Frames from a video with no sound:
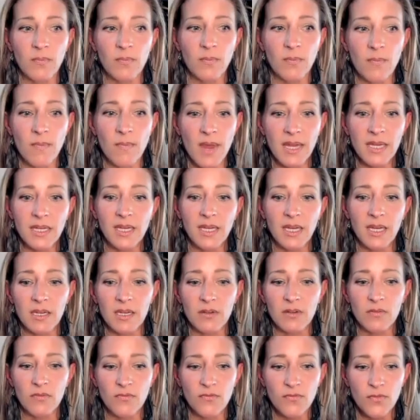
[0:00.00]

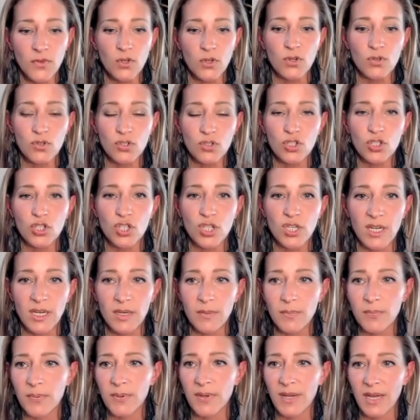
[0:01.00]
making food
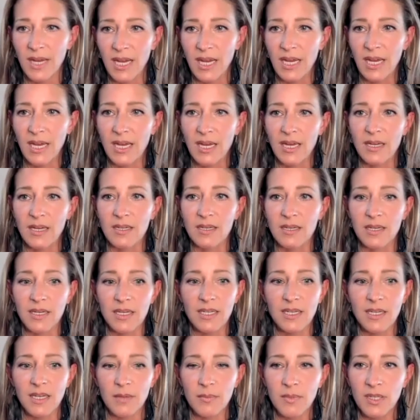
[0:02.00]
cheap and
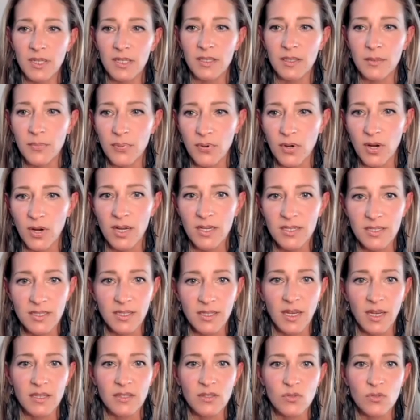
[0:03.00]
chemically
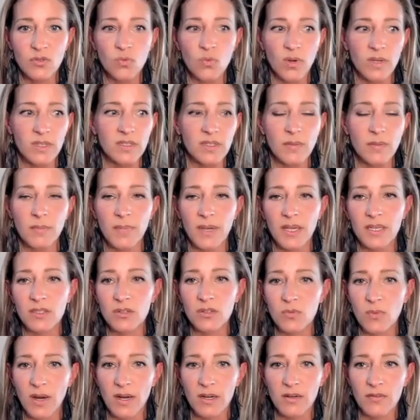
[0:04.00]
processed was the
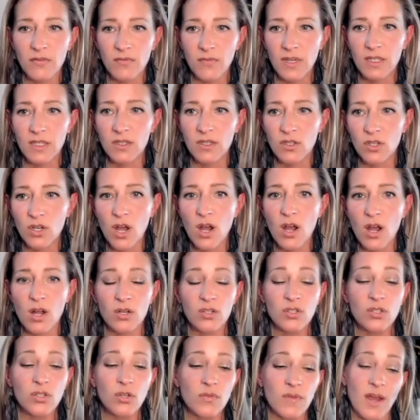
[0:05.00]
best way to feed the
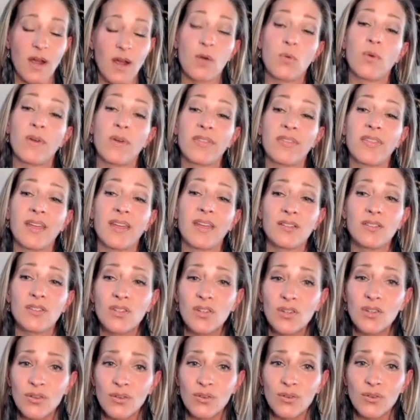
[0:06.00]
dog. So now what they
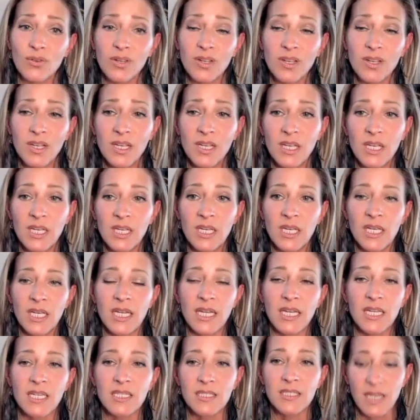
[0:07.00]
do
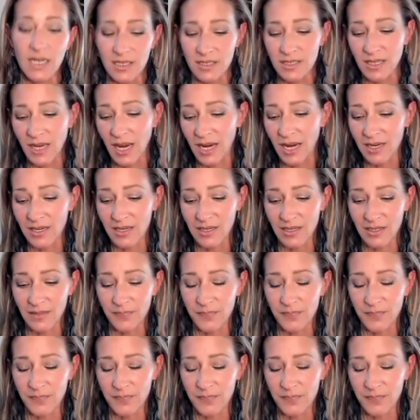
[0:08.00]
is they take,